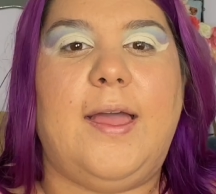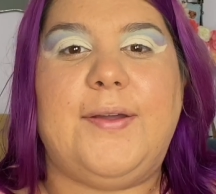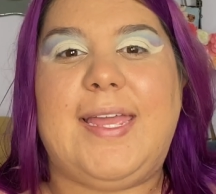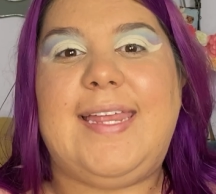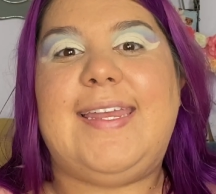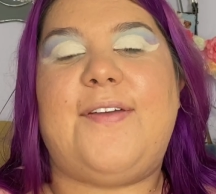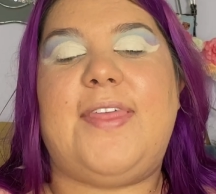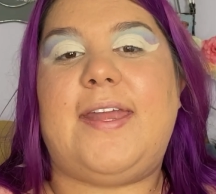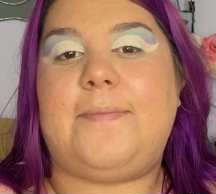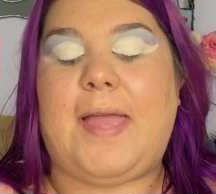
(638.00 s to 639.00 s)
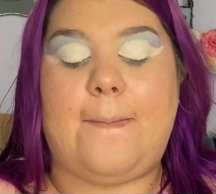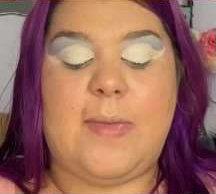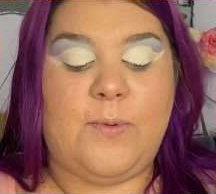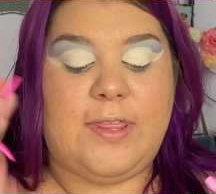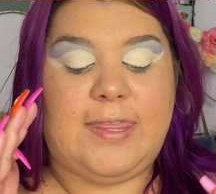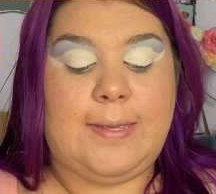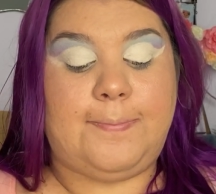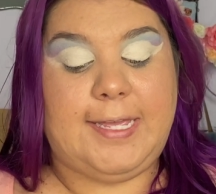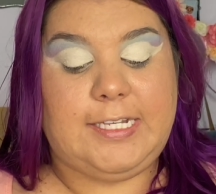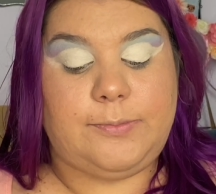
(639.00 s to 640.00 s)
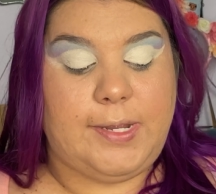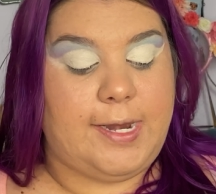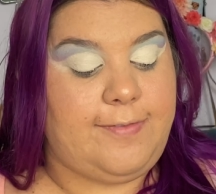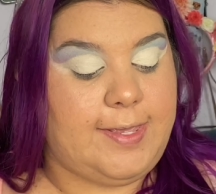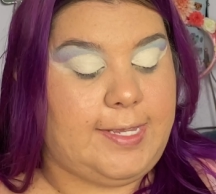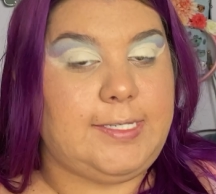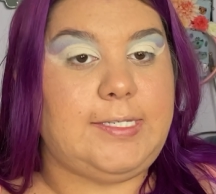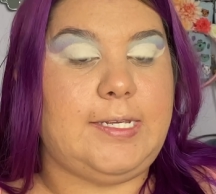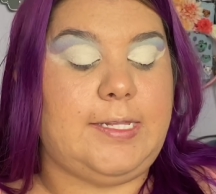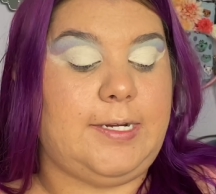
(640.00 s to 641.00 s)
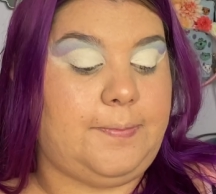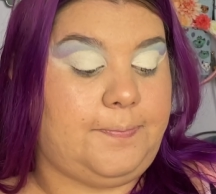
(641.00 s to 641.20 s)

Okay, now that I'm happy with the placement of the concealer,